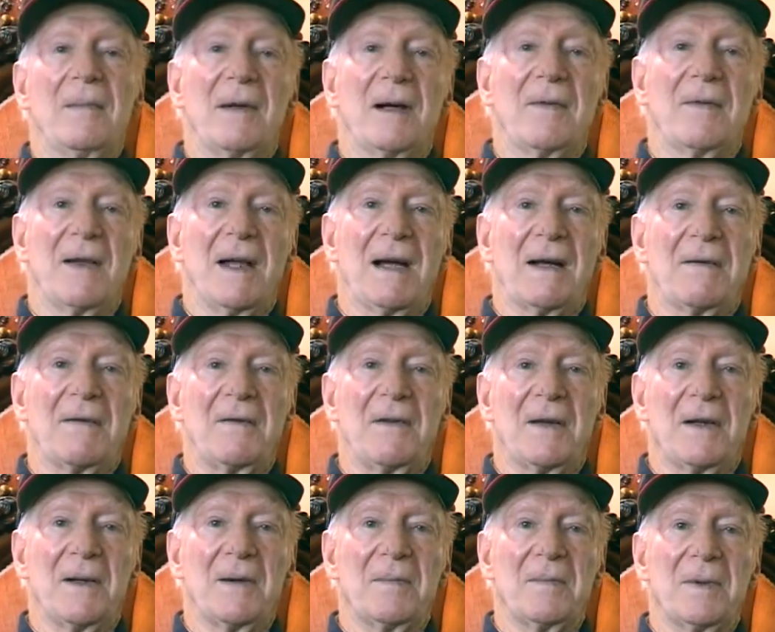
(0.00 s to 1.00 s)
of that
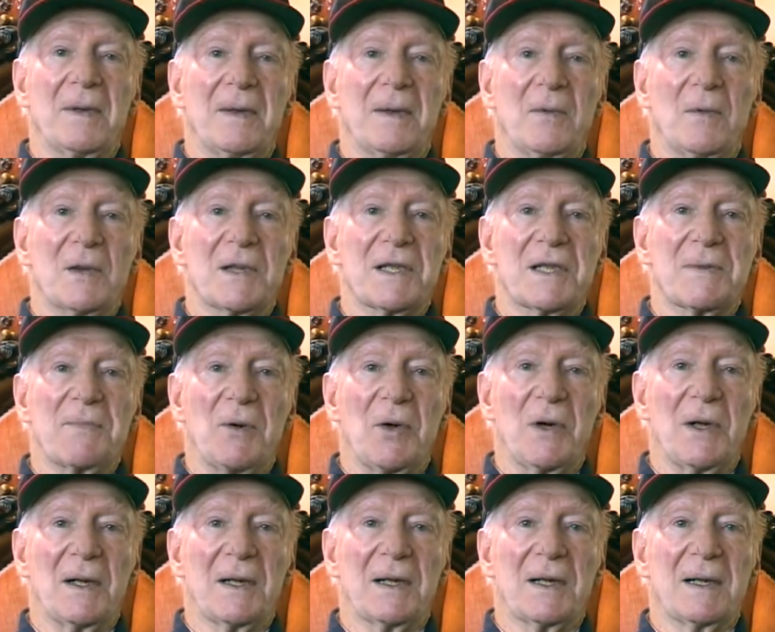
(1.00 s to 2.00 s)
film was
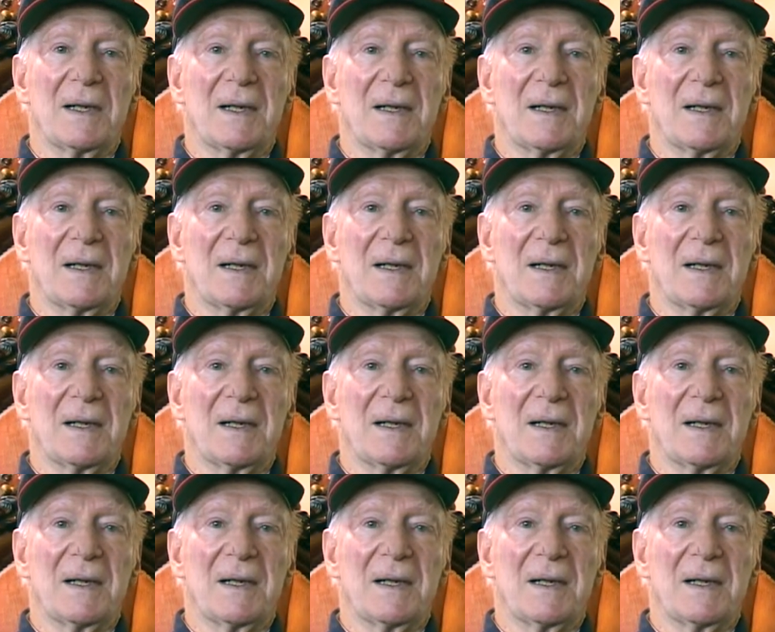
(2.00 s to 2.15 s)
spoiled.